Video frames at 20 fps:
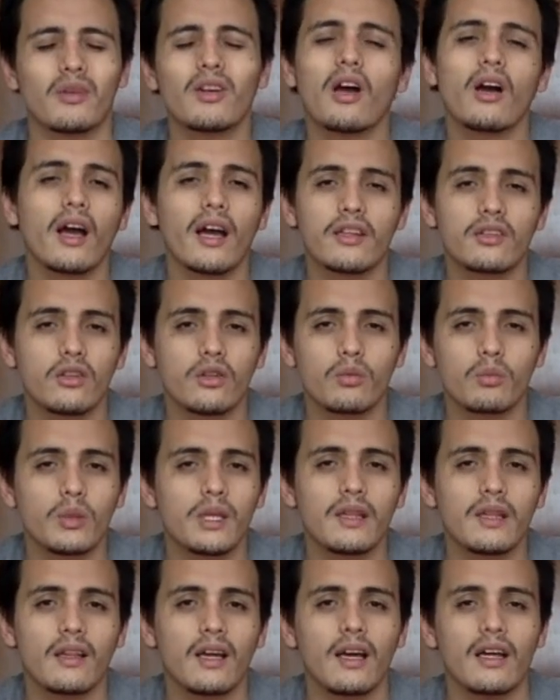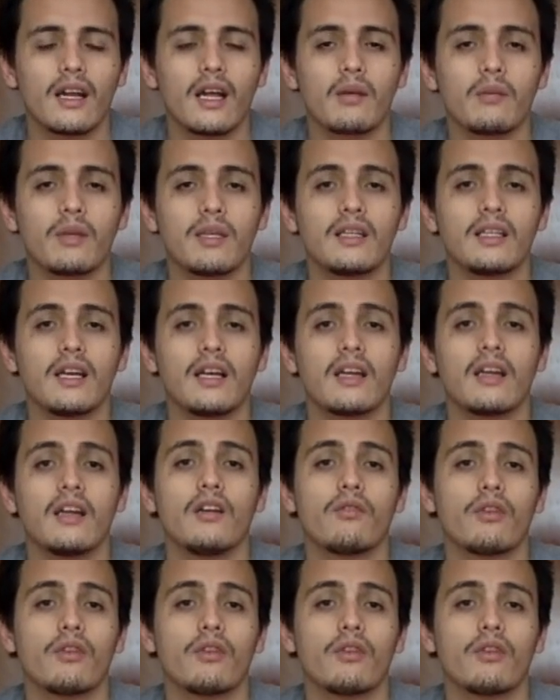No, I don't mean that. I mean that,